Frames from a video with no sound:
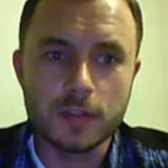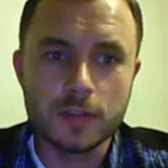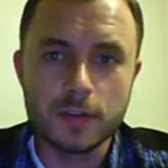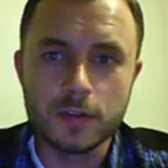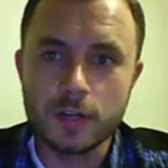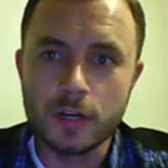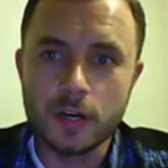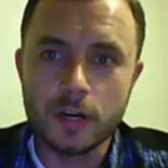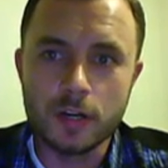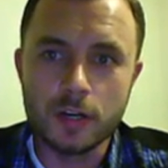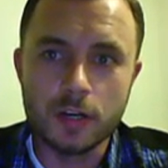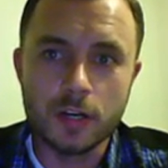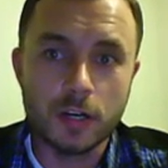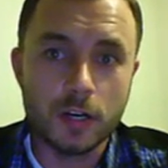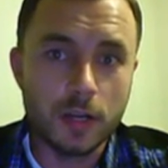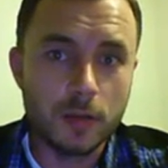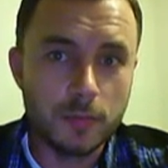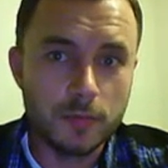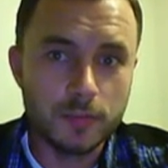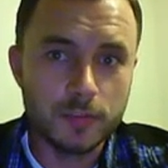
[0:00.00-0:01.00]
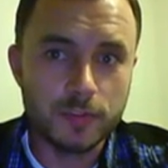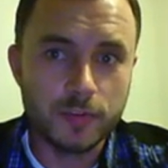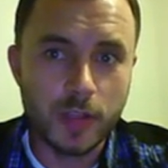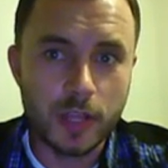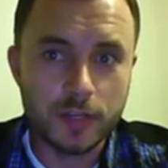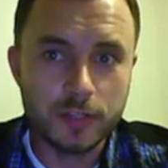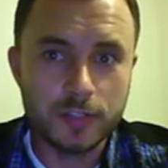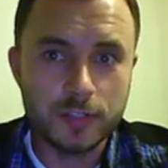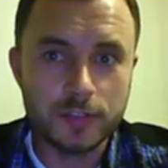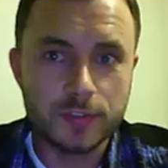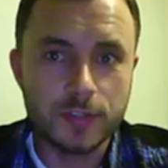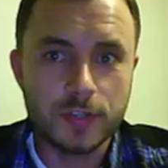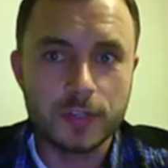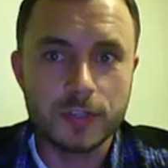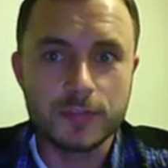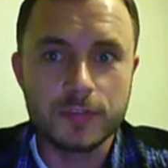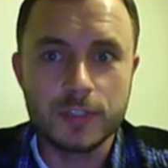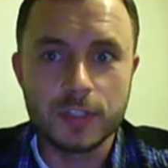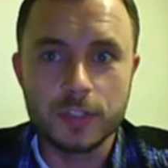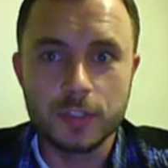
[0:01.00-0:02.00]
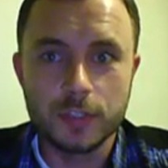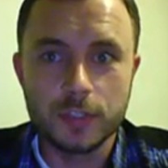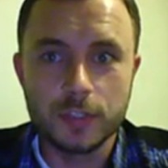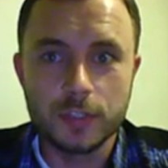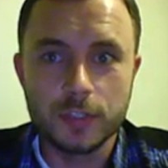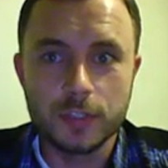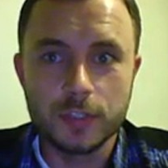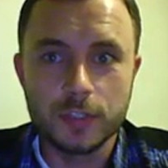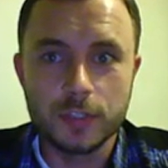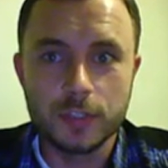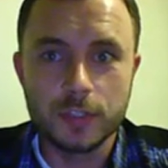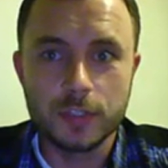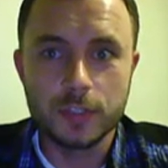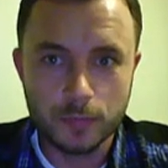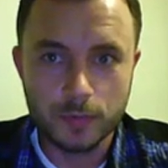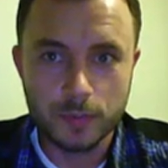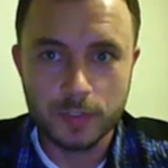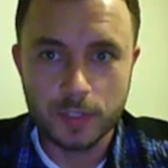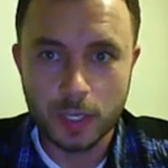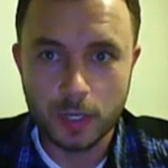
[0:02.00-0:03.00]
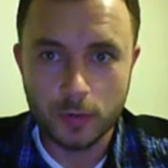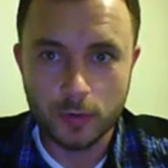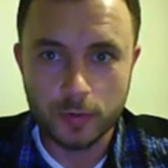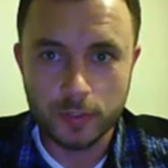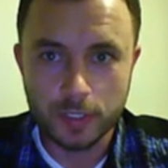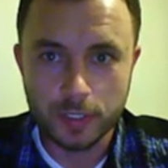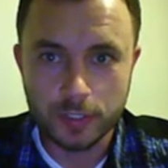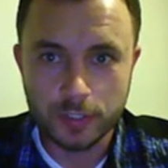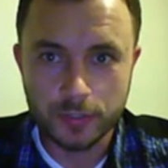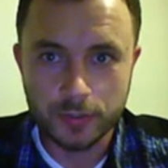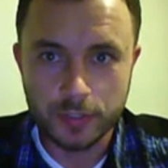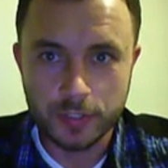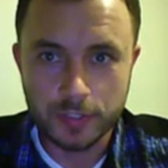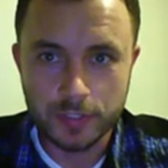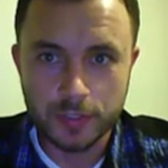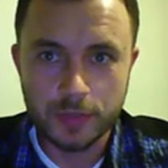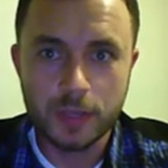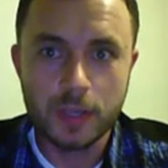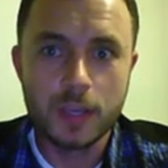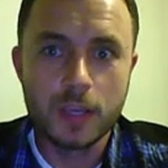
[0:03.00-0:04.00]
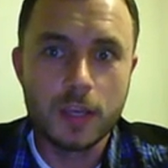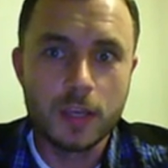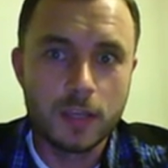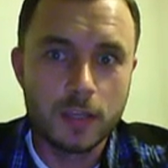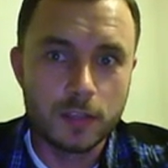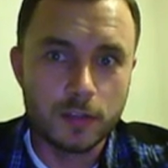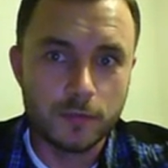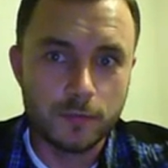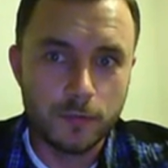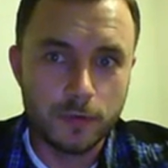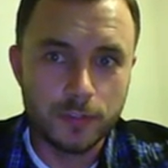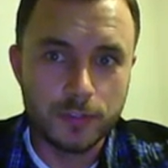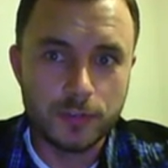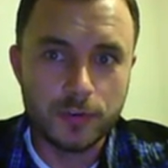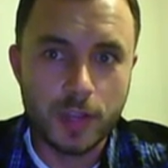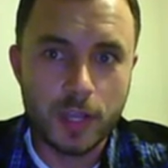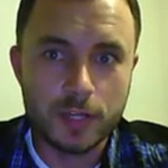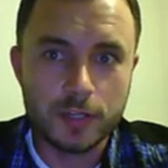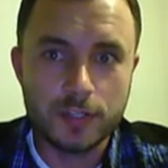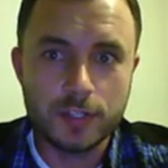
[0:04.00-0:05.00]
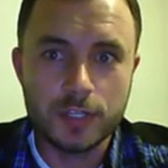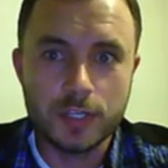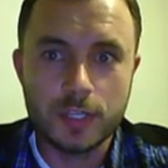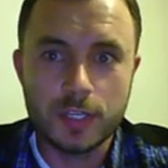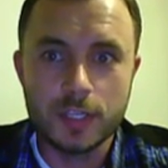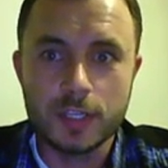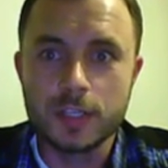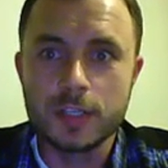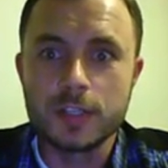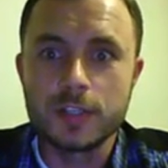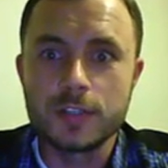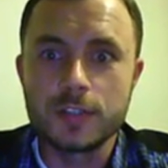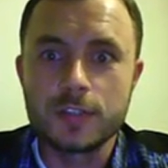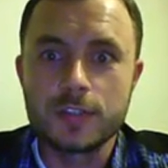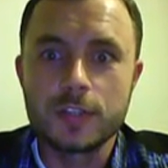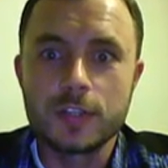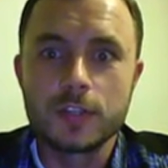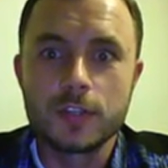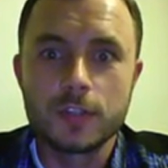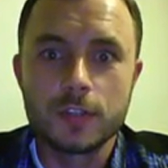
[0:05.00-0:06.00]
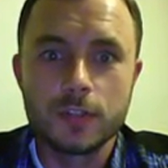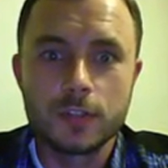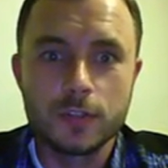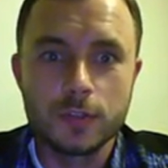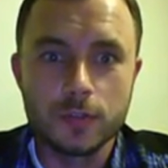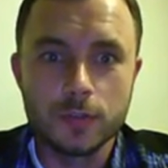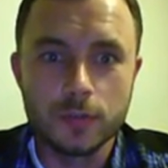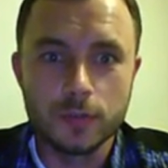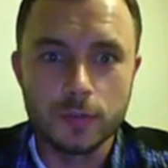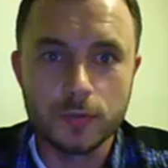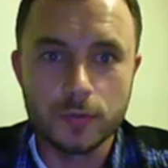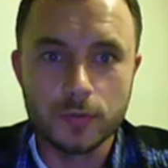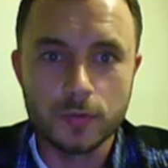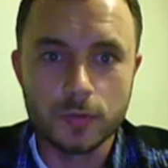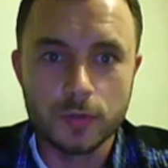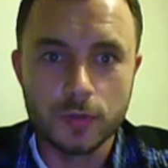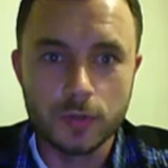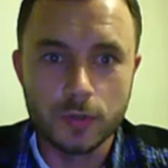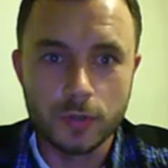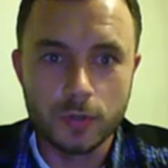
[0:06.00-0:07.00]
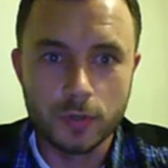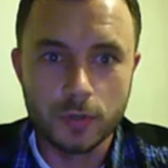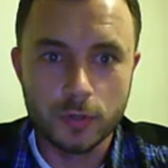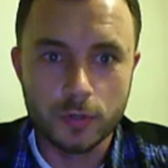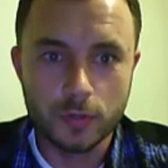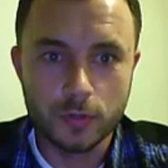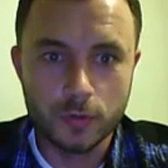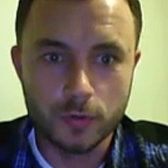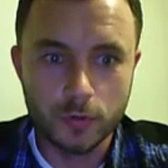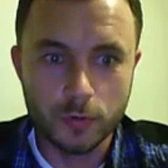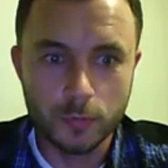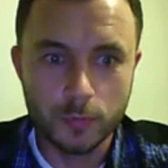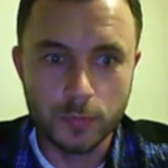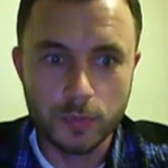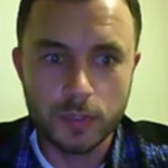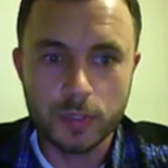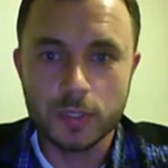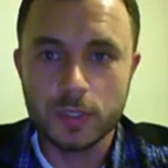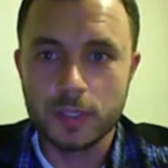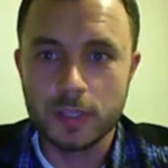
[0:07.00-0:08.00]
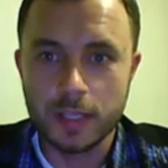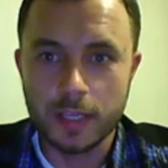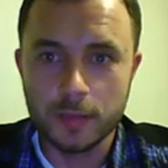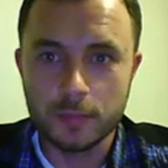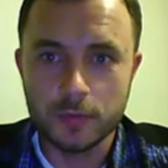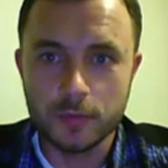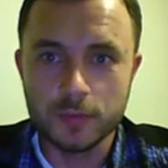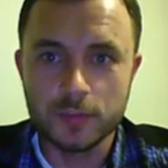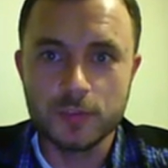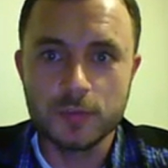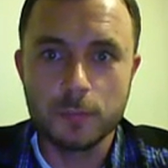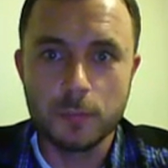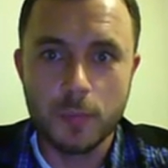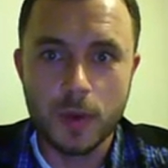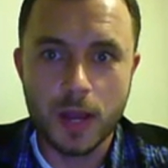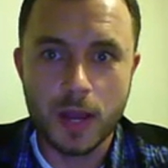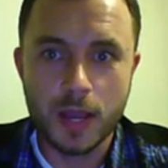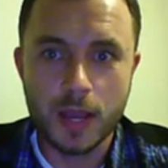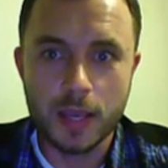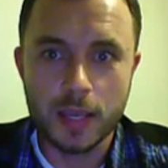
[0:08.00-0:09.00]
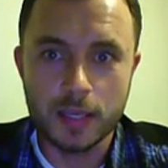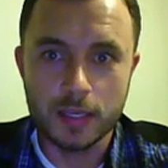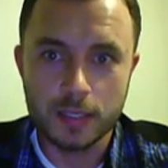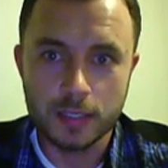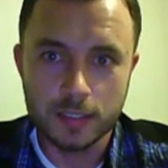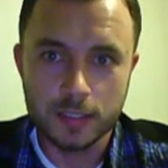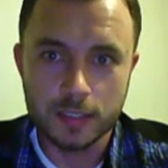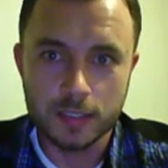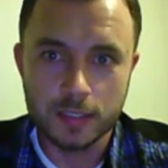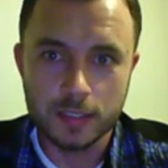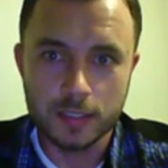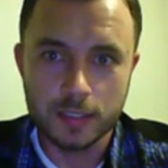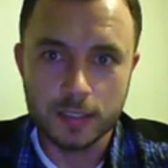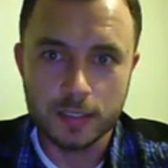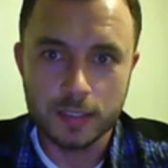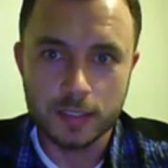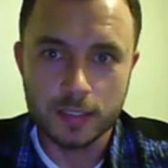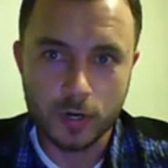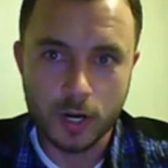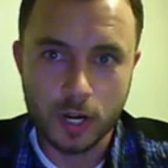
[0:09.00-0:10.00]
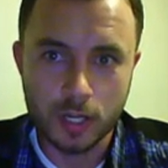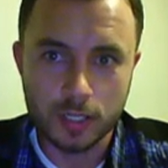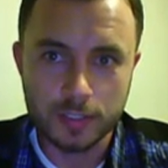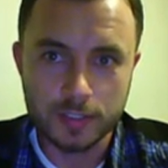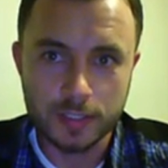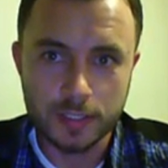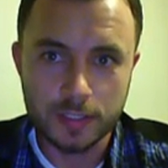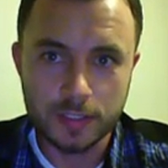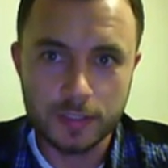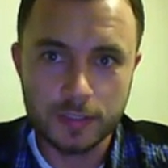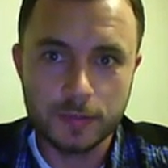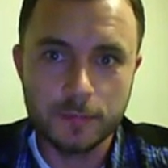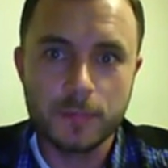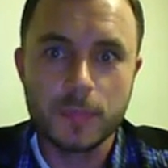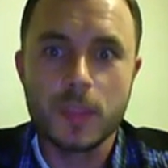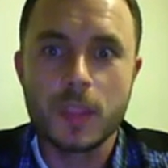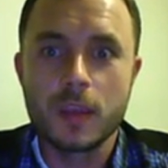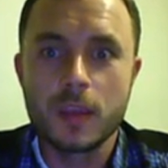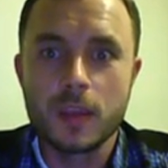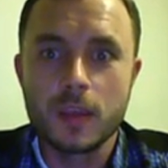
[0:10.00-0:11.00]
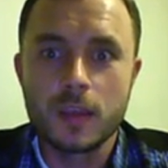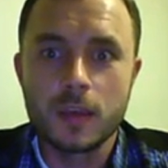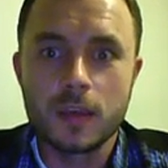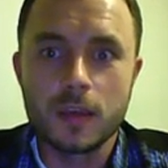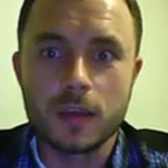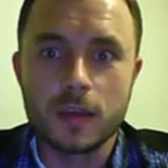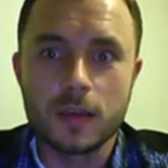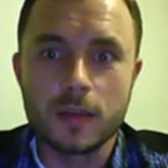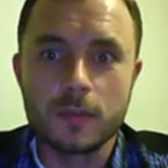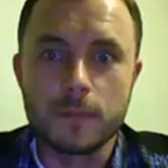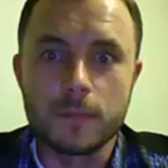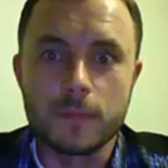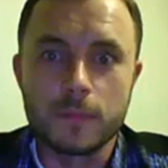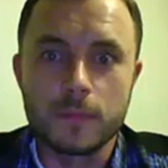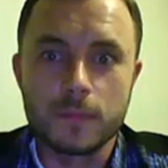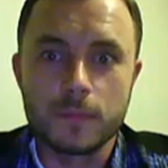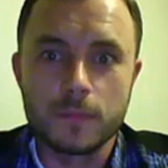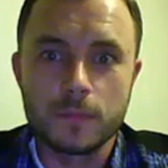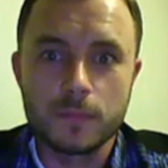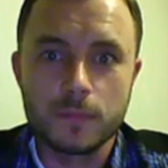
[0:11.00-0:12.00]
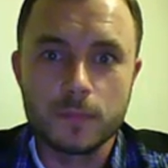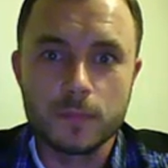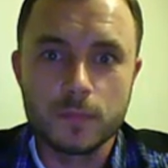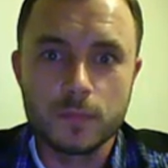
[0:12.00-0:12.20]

Uh, there are a couple of strategies that I've seen used with Sitecore dictionaries. The first strategy is to group labels by Sitecore content, um,